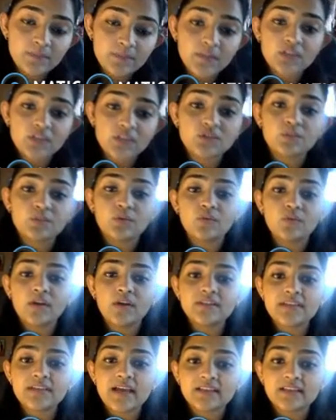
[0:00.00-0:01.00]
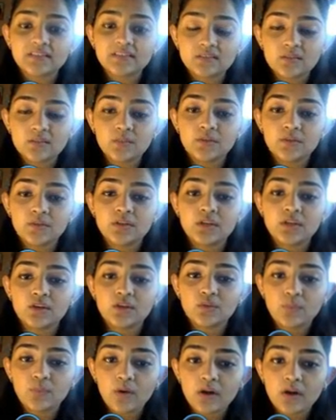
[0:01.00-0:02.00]
They should provide accessibility to
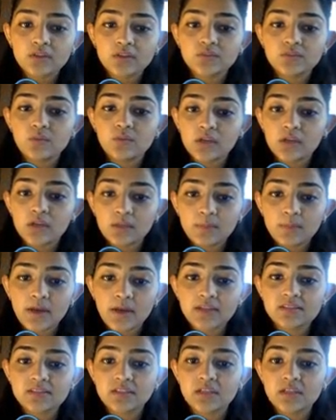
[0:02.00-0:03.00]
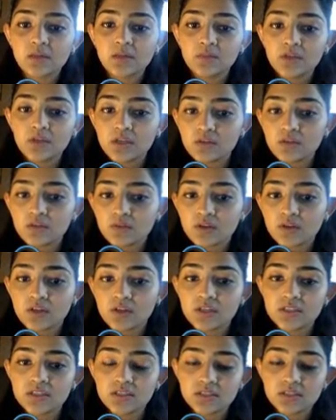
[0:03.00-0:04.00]
parks, walking paths, and community
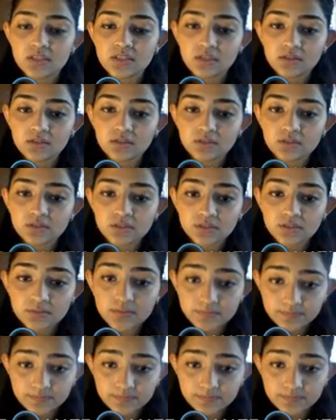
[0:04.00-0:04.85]
recreation centers.